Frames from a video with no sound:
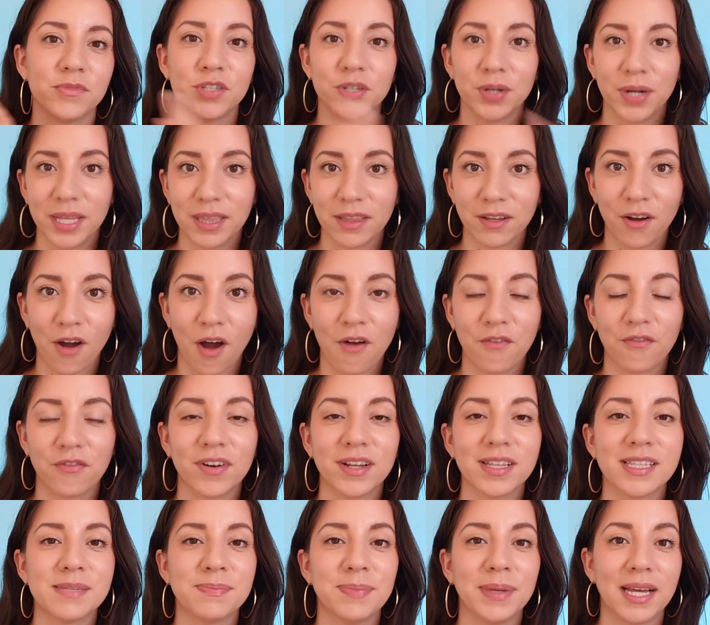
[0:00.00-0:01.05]
during the
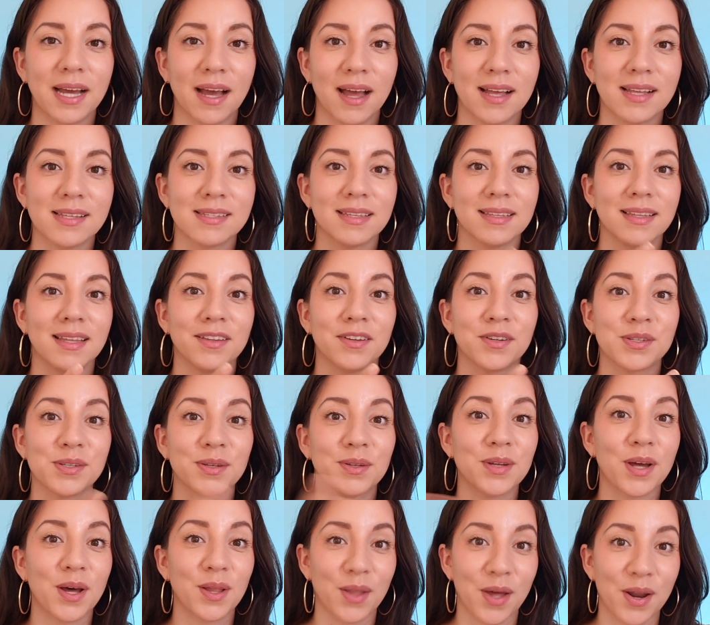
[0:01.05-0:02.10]
conference because there's
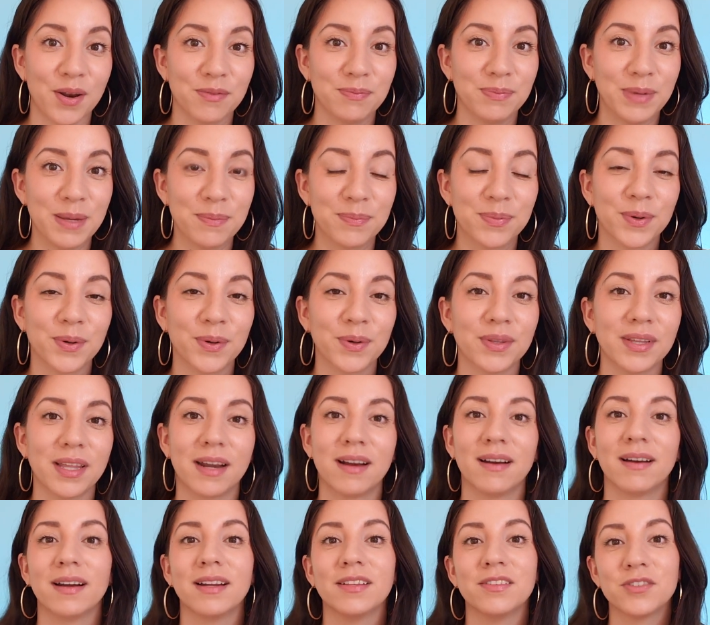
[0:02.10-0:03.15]
a lot of people
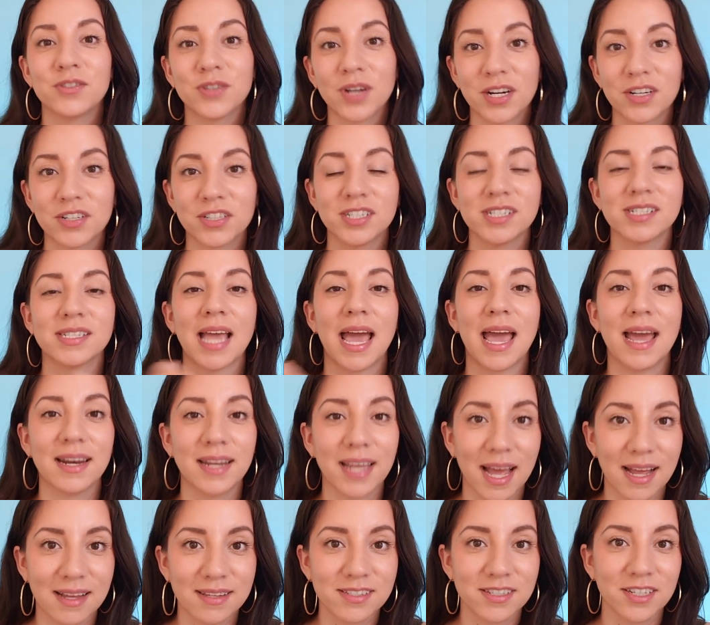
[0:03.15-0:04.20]
that are instructors and
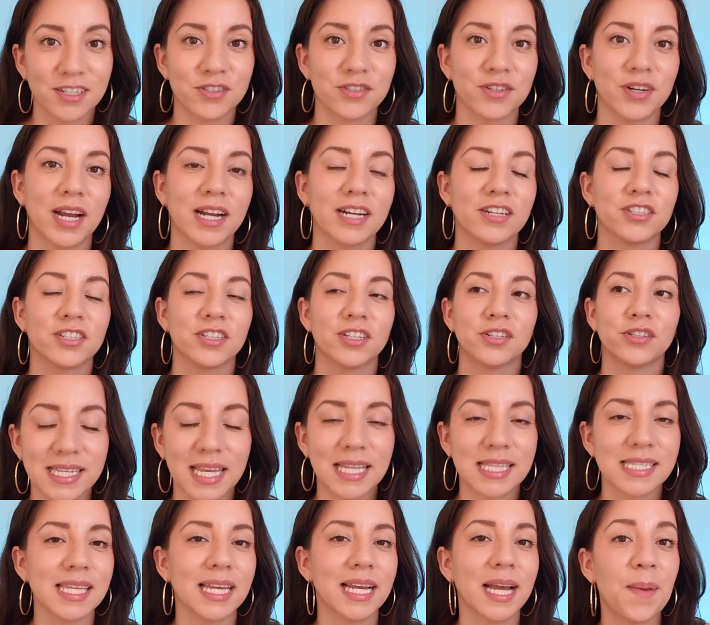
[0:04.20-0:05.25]
casting directors.
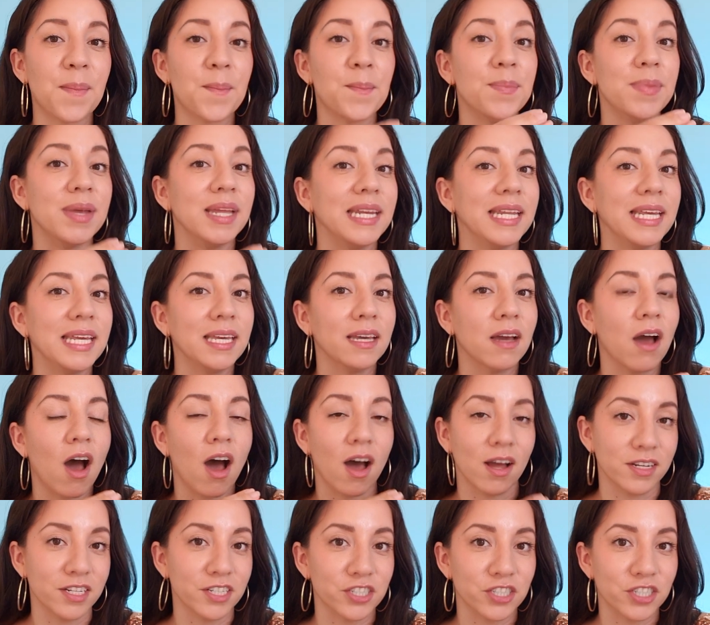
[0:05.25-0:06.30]
It's like a mini
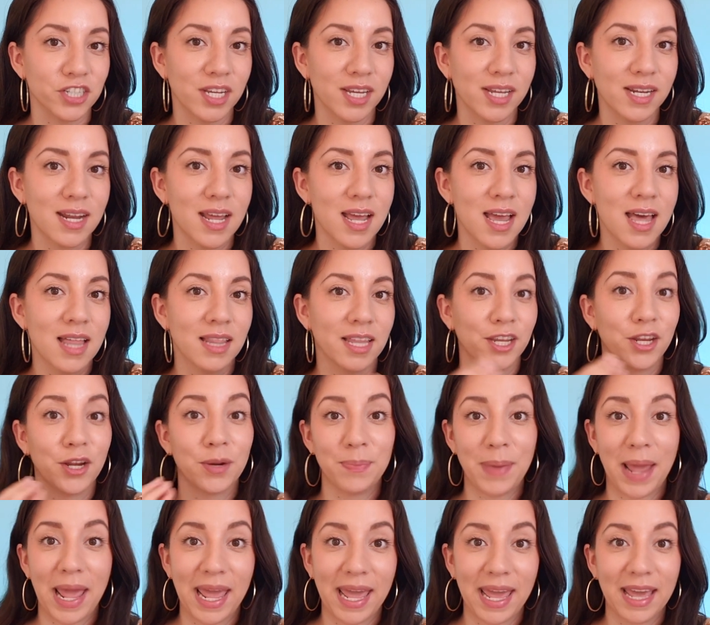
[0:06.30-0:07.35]
audition, like
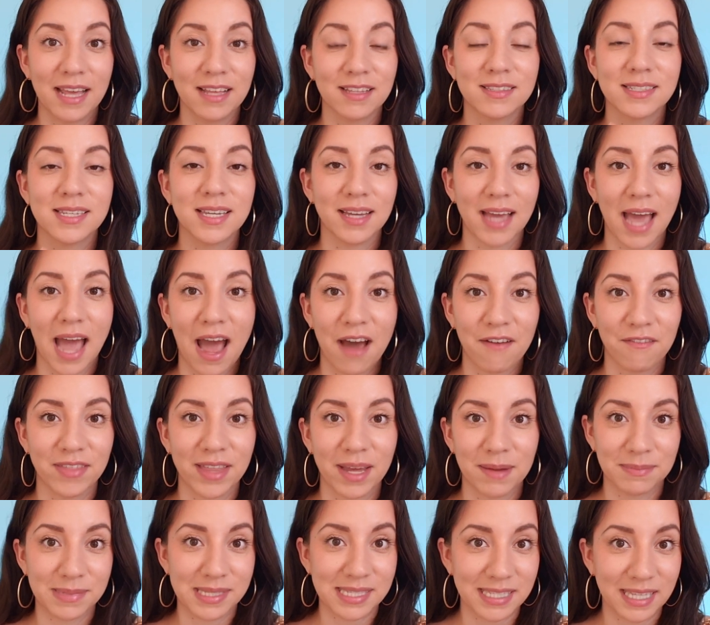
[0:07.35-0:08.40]
you're paying to have
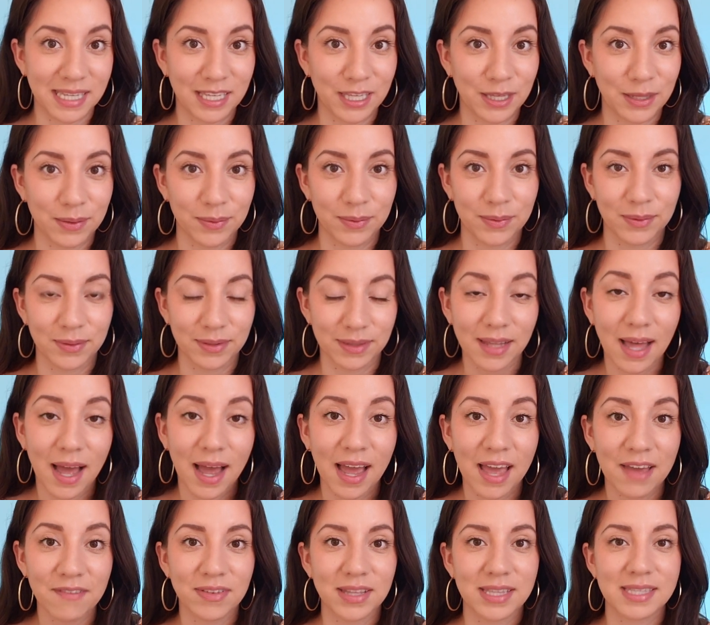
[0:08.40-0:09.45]
them see you
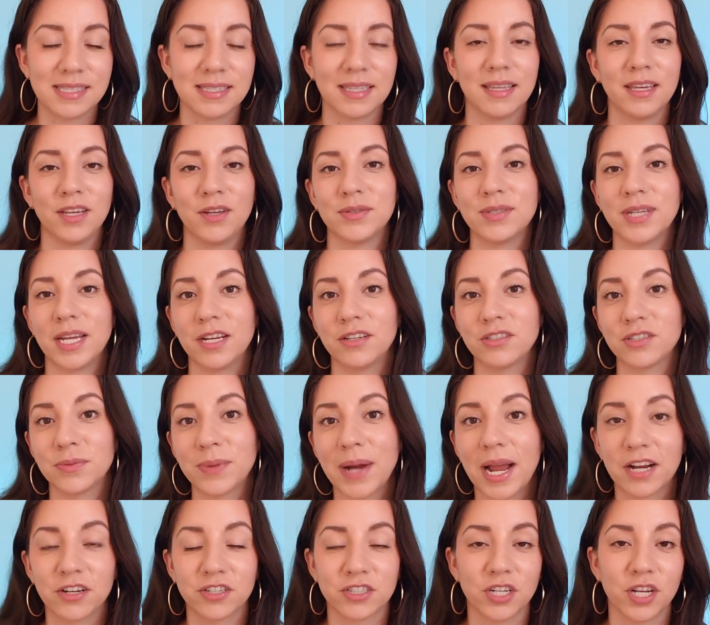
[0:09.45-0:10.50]
live and see that you take
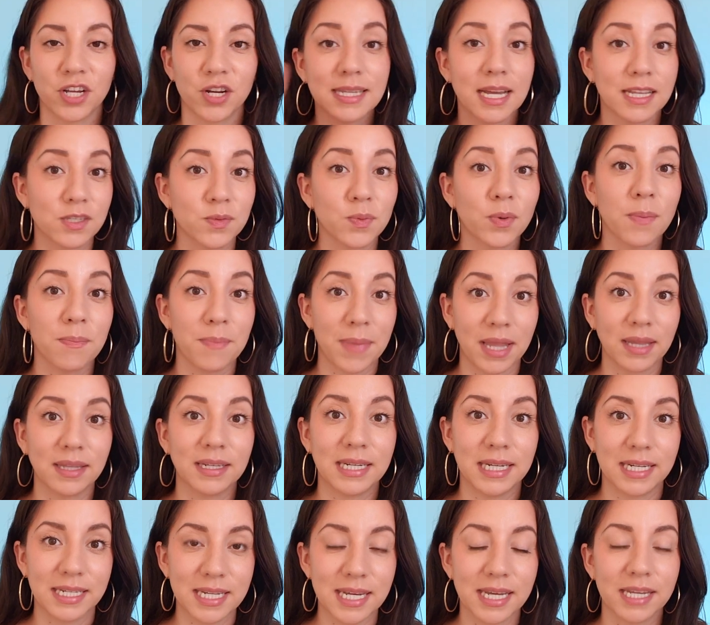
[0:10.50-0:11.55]
direction. That's what
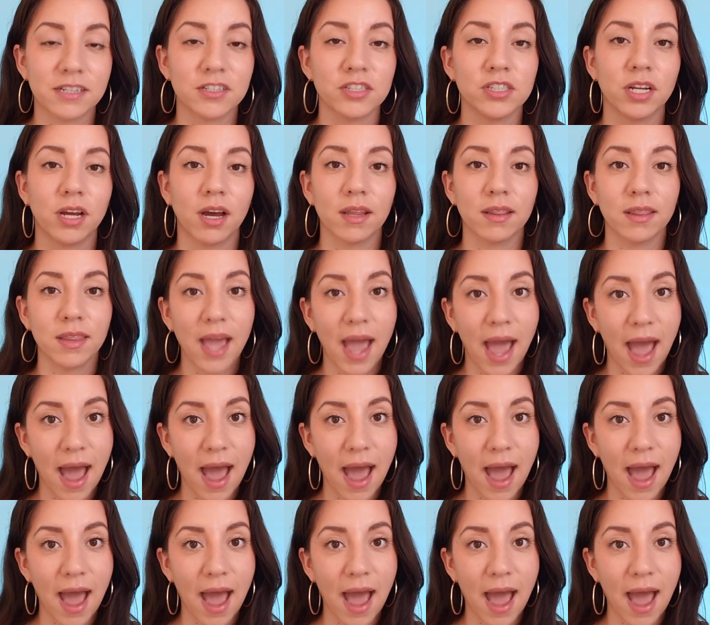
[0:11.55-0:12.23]
Melanie did. She got the